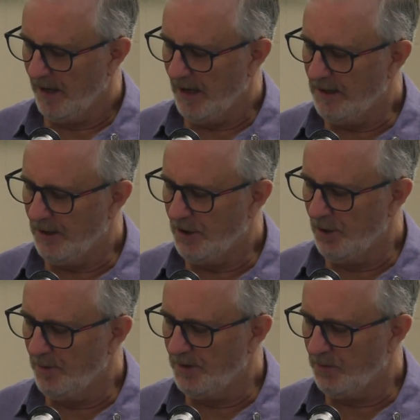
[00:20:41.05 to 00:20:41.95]
Either
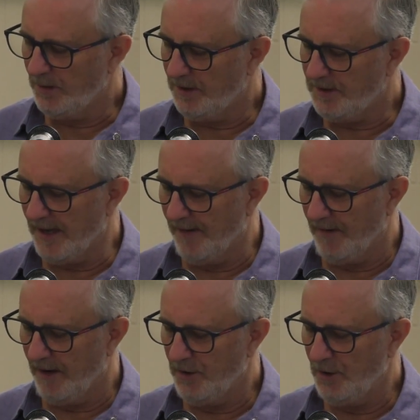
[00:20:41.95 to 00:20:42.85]
humans would
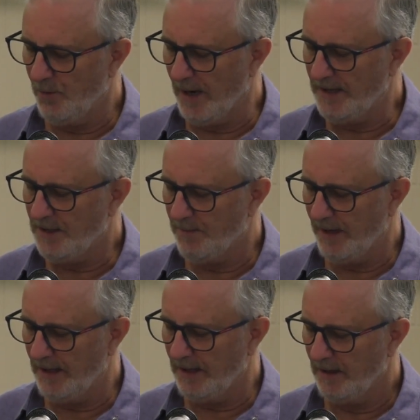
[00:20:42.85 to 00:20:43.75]
discover a new way to
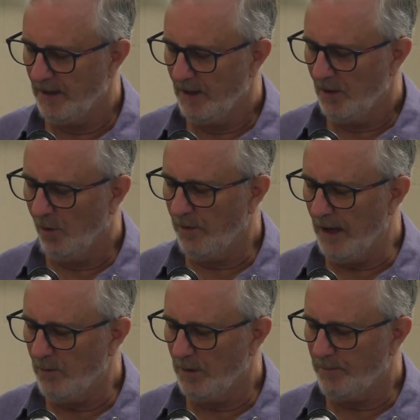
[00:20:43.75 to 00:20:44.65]
be, or
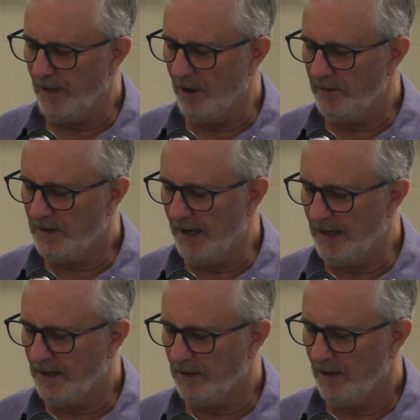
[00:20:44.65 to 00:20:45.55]
they would be
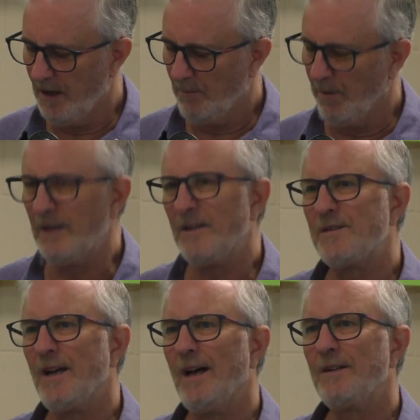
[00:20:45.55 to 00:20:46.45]
overtaken by
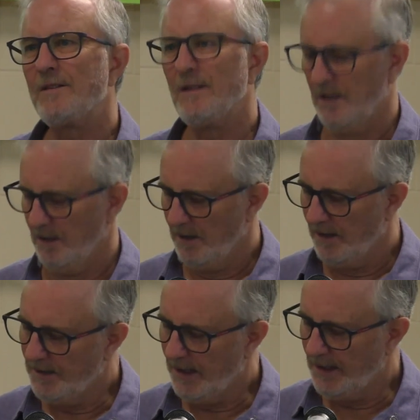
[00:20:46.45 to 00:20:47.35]
disaster
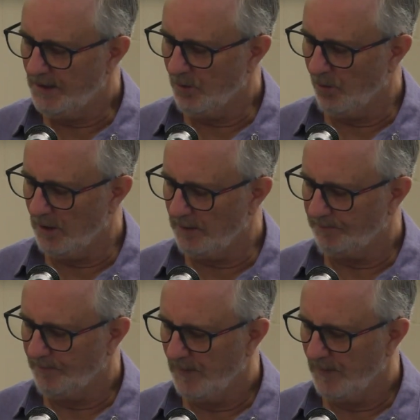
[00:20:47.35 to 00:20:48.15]
as he saw it.